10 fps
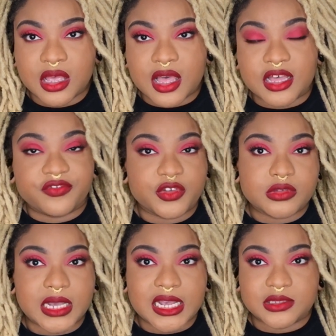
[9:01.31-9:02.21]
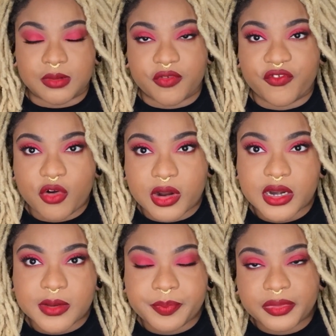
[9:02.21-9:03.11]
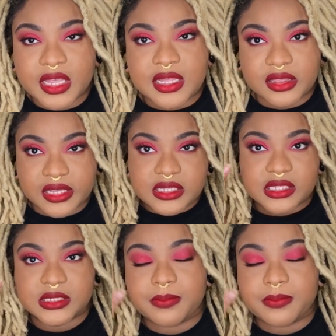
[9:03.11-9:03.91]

a few times before. This is